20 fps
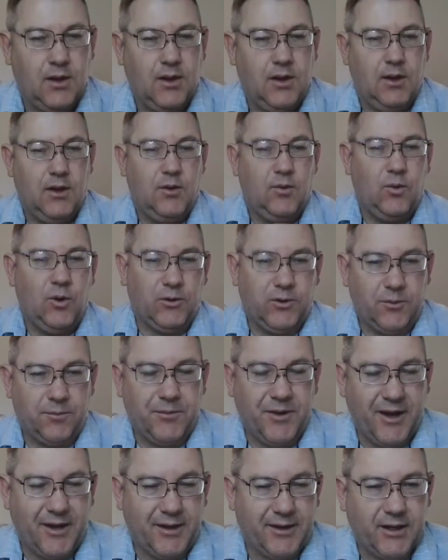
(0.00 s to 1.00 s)
Welcome
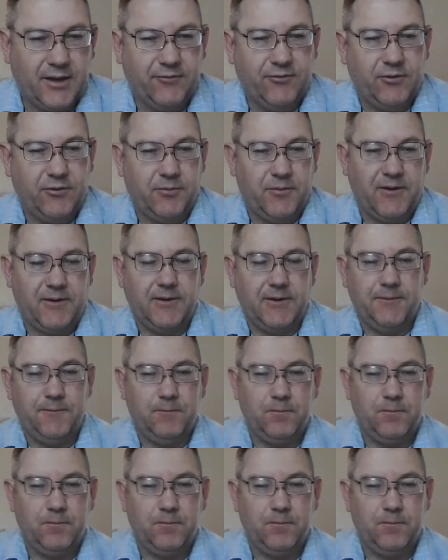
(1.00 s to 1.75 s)
back, everybody.